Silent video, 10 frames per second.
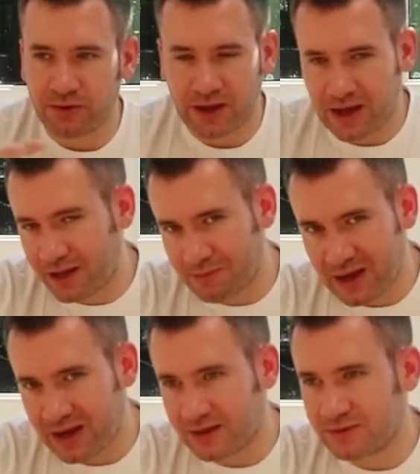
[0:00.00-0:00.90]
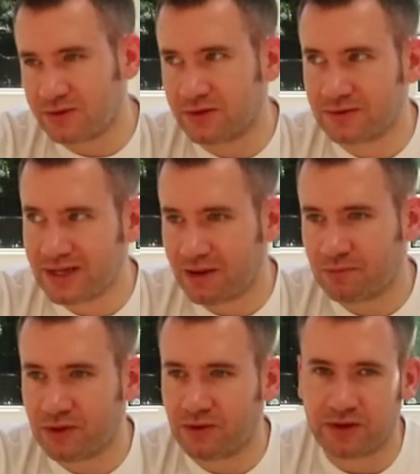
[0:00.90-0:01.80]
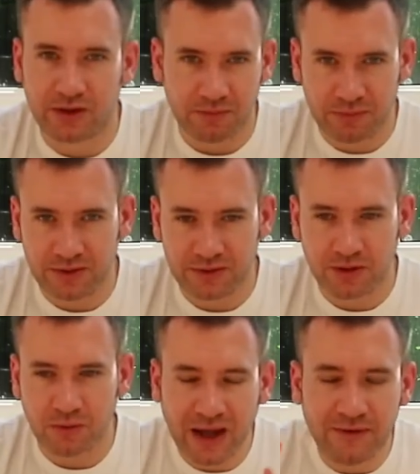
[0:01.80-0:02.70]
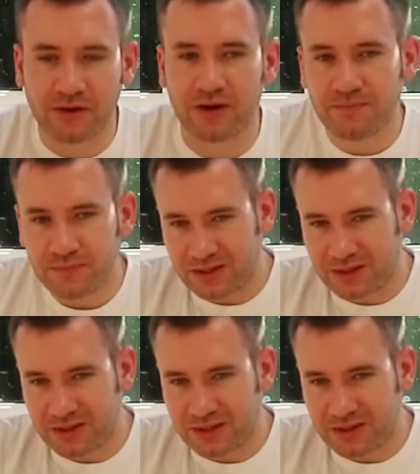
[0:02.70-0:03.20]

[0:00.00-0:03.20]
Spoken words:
or your iPad or your tablet or your computer or whatever,